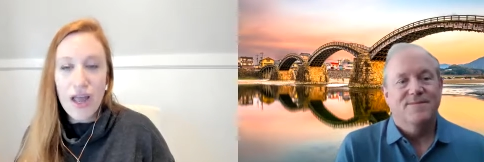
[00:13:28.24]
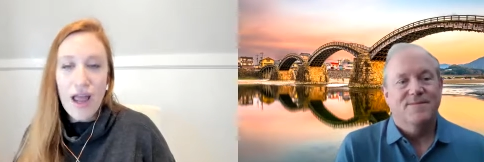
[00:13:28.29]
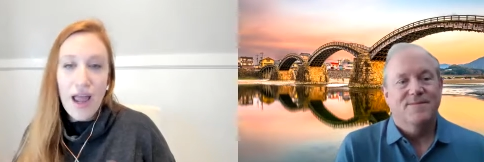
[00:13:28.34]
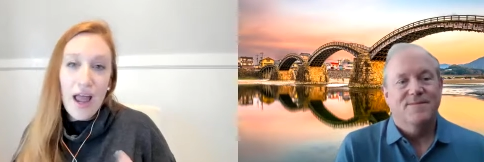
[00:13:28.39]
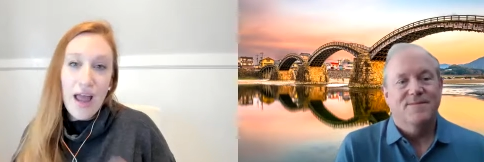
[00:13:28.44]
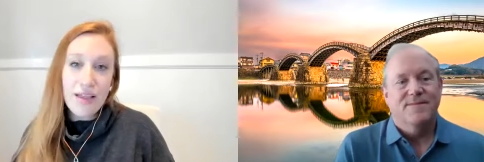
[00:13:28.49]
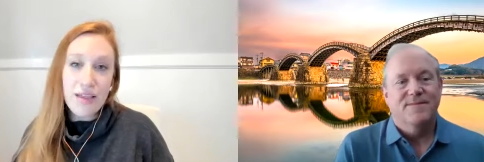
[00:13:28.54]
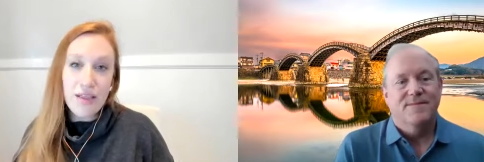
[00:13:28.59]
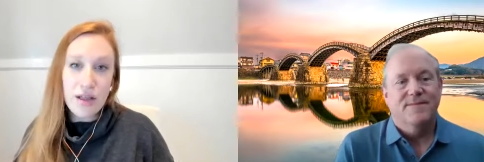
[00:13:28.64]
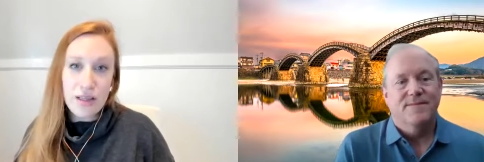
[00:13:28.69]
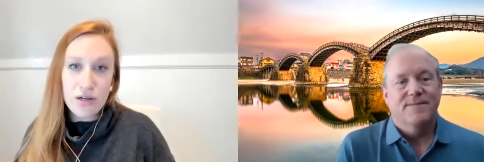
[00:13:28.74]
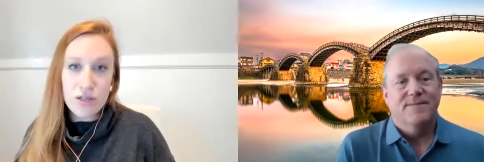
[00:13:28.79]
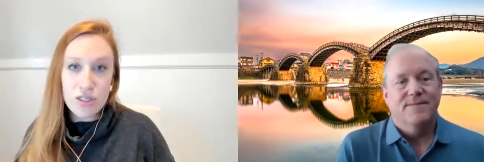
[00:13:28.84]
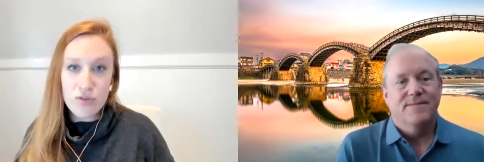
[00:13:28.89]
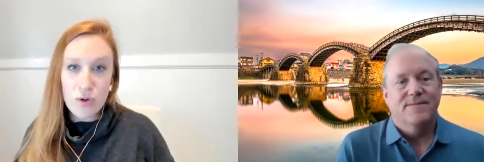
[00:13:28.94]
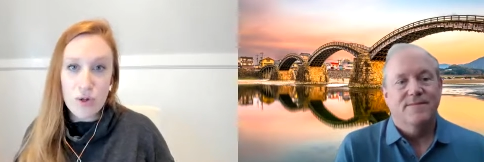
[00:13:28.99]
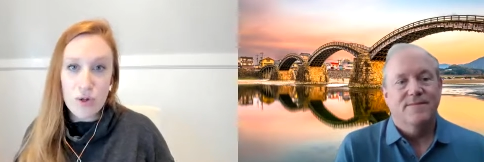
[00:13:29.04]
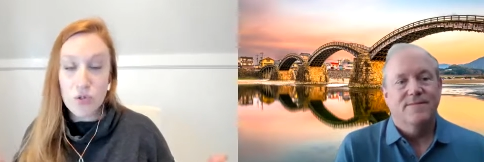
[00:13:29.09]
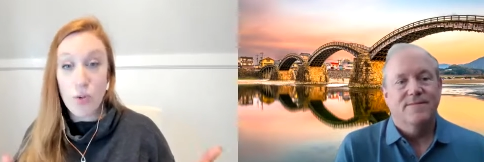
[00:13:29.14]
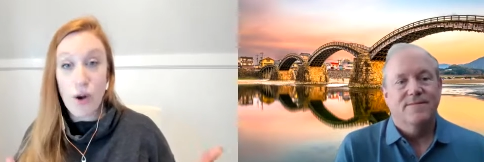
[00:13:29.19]
Speaker 1: and then
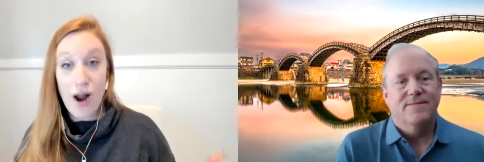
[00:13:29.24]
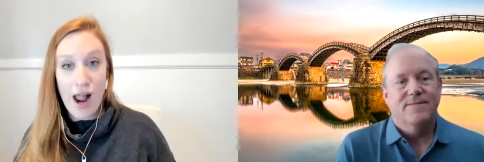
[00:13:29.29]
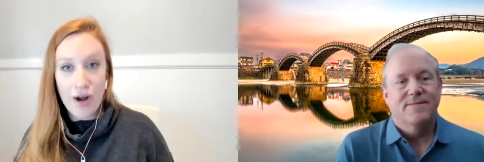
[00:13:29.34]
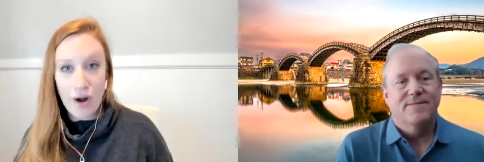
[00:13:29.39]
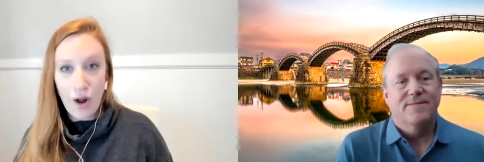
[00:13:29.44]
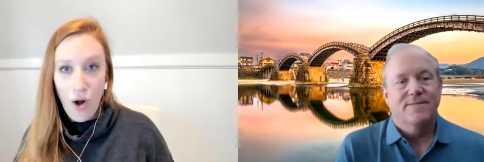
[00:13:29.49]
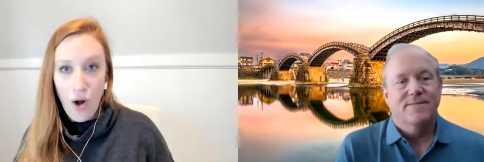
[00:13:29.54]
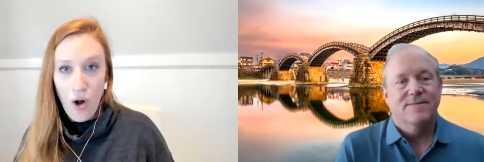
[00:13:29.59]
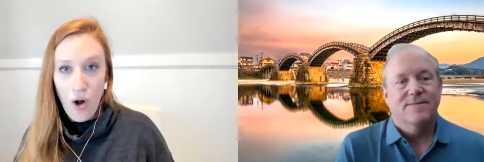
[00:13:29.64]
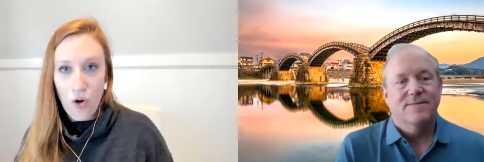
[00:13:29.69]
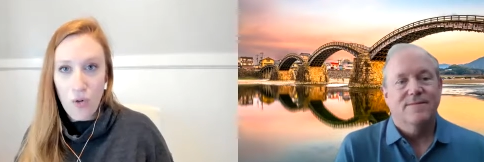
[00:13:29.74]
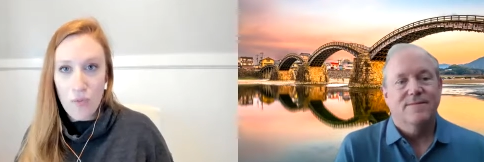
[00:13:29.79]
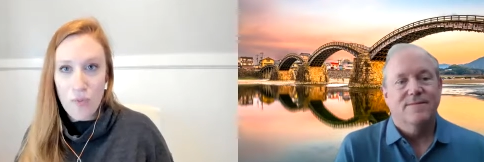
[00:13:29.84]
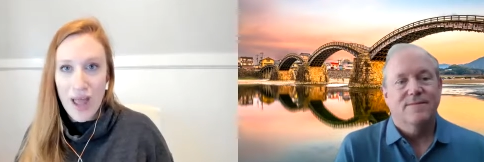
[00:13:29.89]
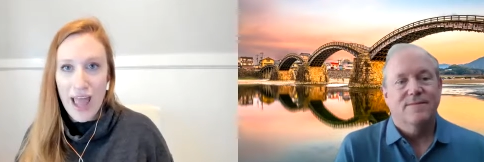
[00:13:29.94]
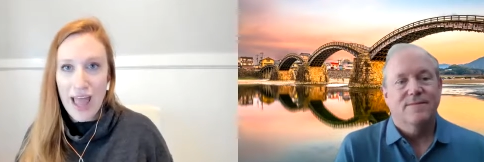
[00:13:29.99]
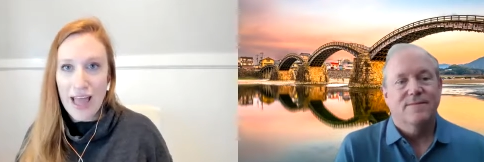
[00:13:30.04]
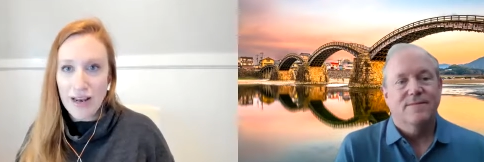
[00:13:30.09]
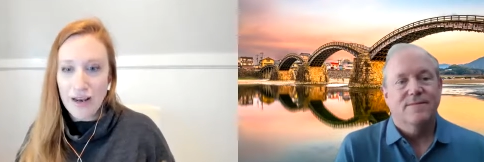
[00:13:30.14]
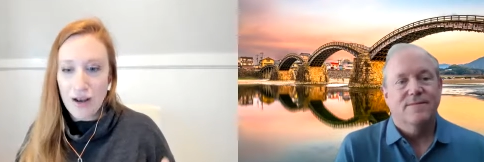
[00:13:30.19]
those folks were at home,
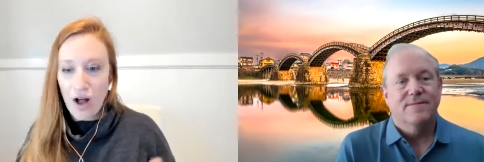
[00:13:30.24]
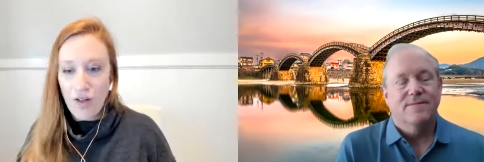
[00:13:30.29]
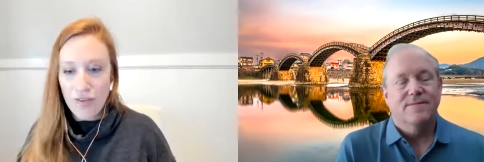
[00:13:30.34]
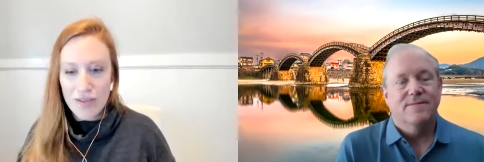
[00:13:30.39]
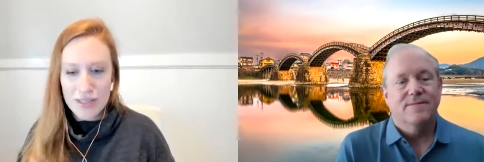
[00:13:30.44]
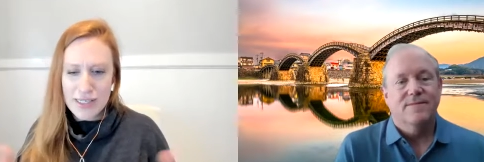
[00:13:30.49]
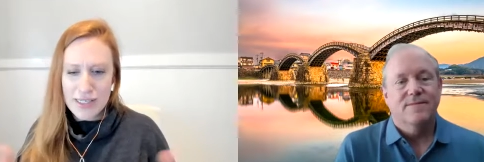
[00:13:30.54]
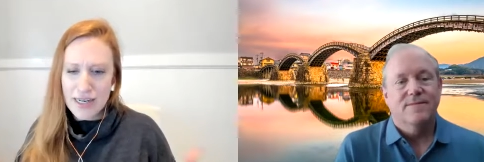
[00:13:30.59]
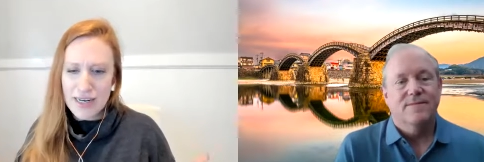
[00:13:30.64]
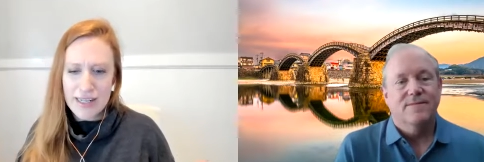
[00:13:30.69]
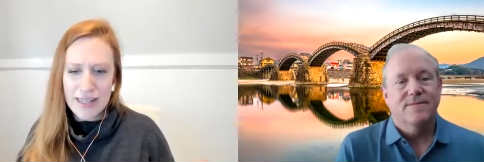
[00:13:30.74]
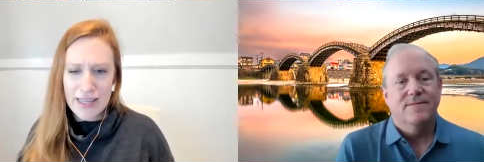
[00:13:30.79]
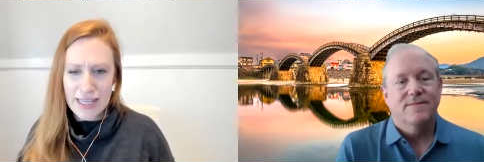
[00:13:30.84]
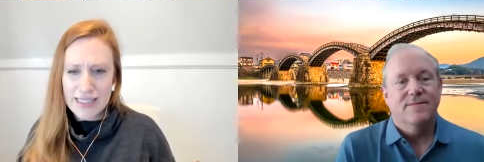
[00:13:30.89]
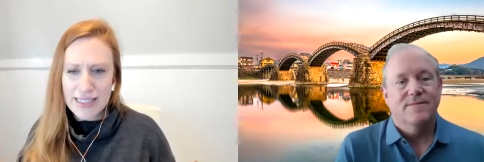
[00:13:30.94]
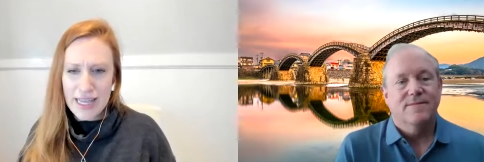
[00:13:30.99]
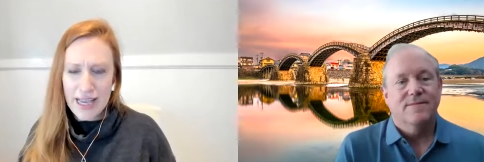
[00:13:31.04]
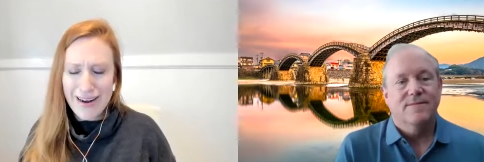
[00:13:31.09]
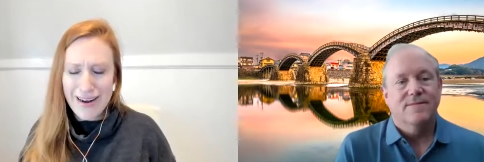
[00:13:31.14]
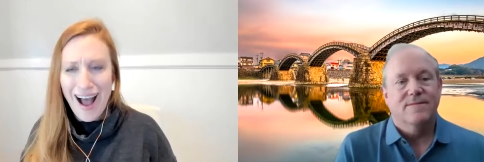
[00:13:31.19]
and all of a sudden
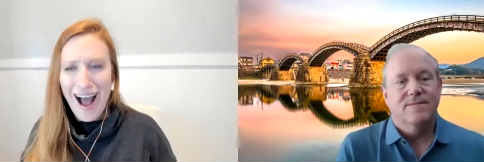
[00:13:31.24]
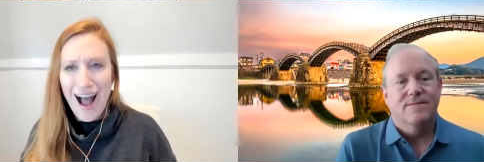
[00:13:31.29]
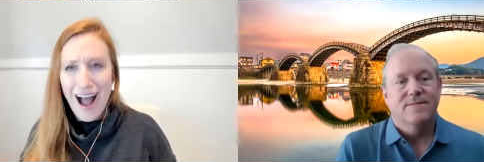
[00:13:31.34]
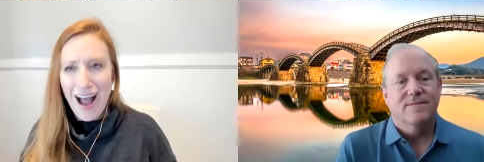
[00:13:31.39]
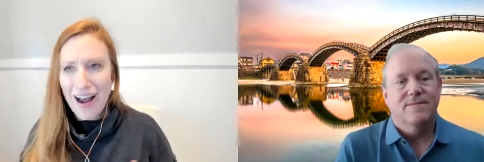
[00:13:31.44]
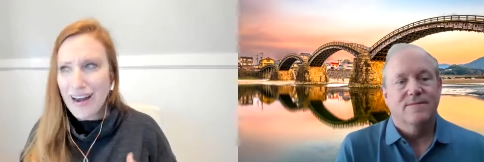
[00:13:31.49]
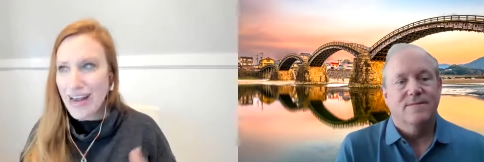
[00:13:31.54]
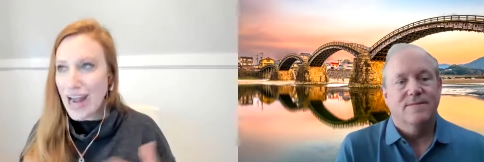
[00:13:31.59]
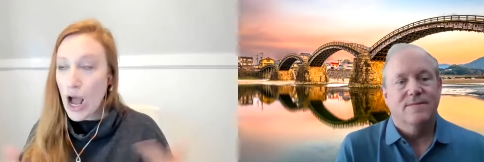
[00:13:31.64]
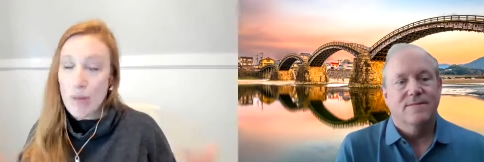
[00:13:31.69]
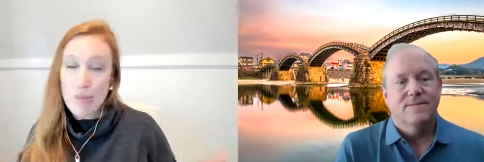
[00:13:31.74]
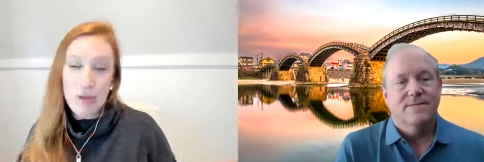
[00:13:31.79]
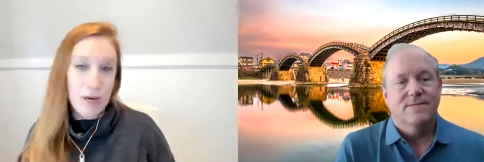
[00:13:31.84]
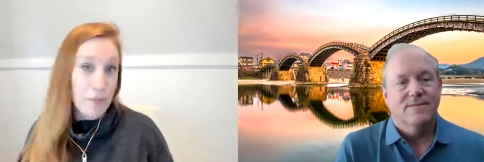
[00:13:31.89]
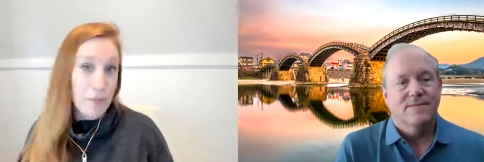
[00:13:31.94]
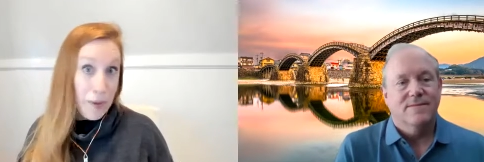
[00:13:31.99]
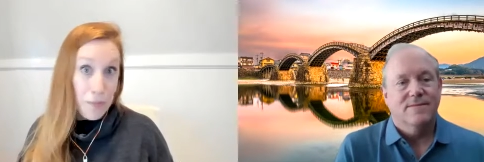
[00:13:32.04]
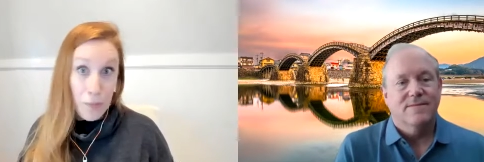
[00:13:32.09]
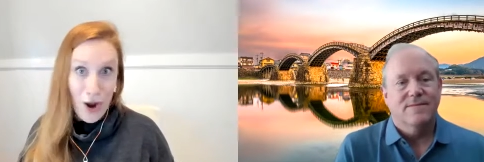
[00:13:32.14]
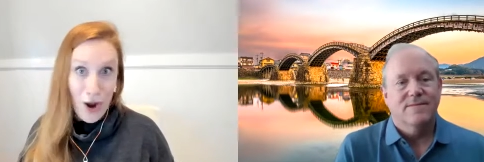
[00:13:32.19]
they said, now I'm going
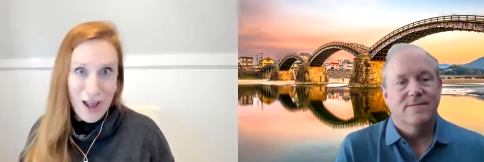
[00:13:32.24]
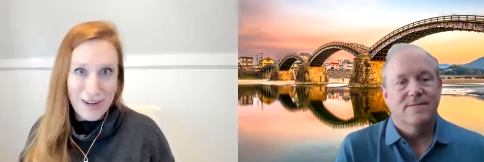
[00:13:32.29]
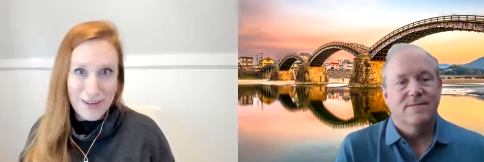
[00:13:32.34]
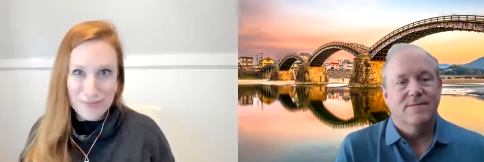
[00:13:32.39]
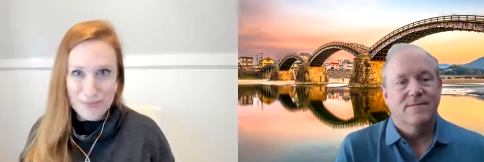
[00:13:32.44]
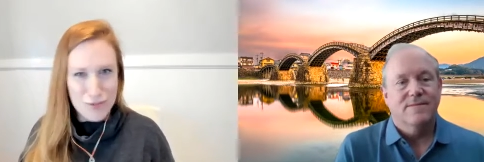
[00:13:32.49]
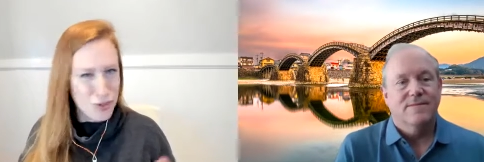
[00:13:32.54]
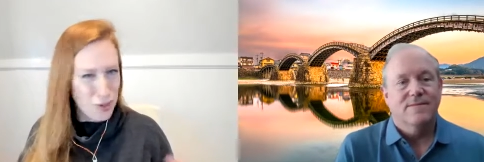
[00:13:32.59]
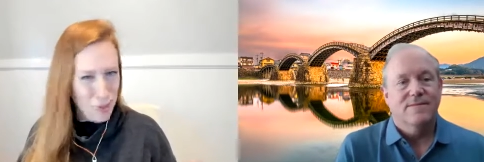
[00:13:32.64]
to bake bread. Do you